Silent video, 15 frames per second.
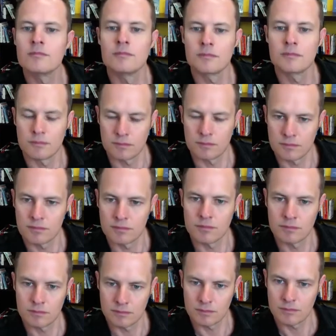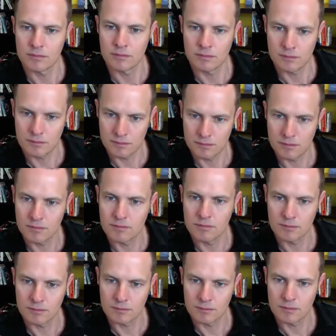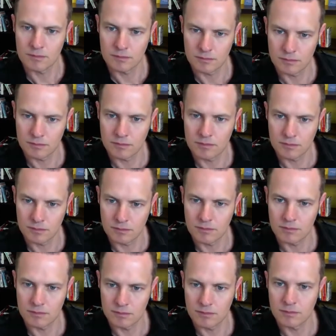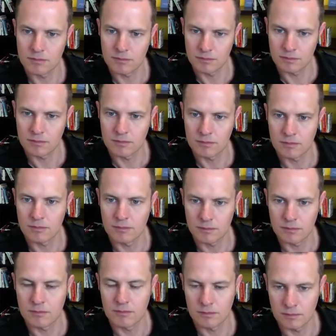(not speaking)